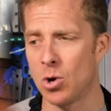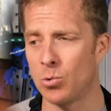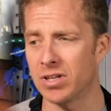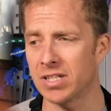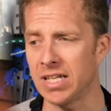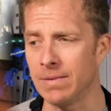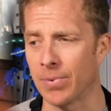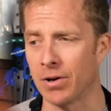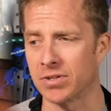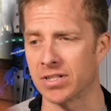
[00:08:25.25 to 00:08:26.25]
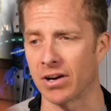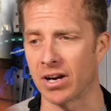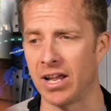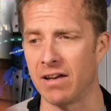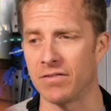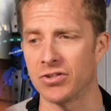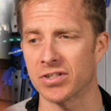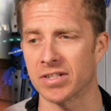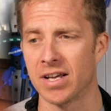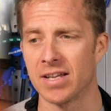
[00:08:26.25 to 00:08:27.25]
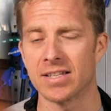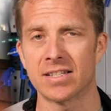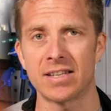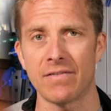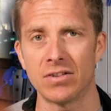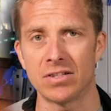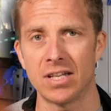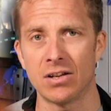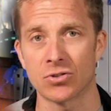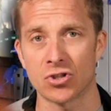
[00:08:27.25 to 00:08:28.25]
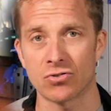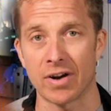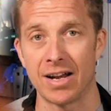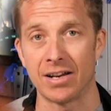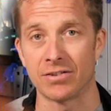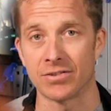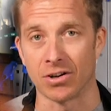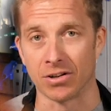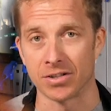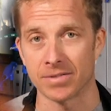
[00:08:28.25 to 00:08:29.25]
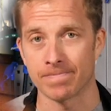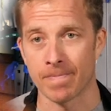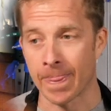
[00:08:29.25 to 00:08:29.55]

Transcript: with a seat post stuck in it for just 70 Australian dollars.